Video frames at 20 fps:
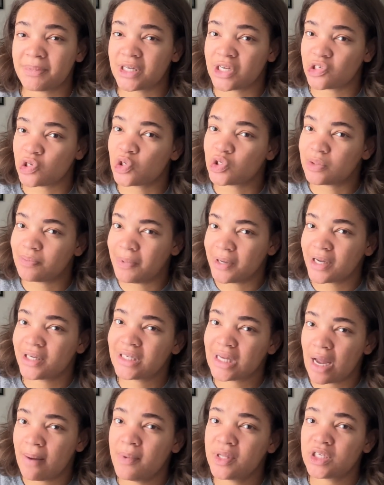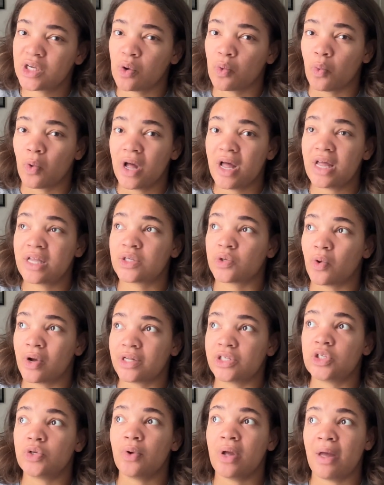because those big assignments are what is
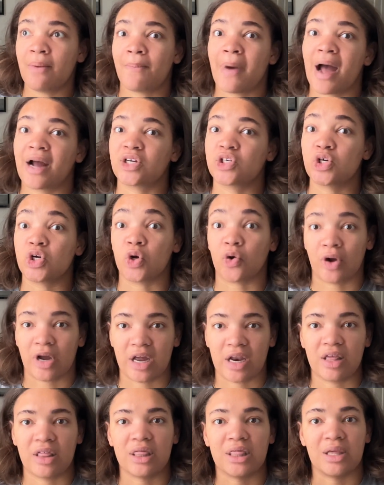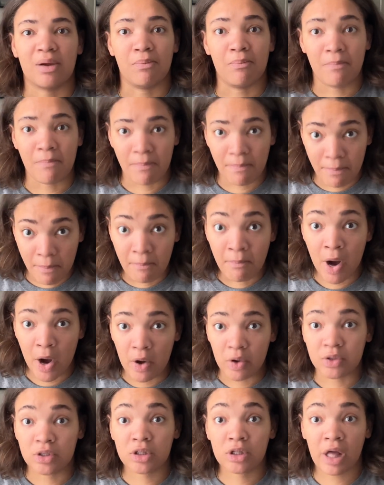going to impact your grade the
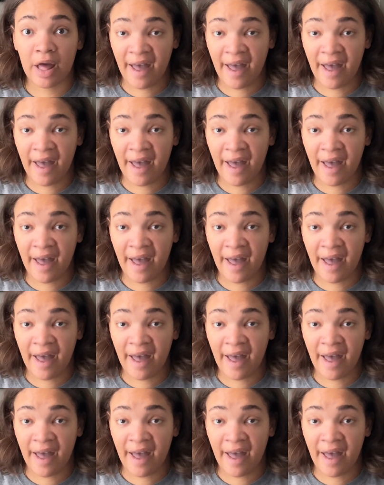most,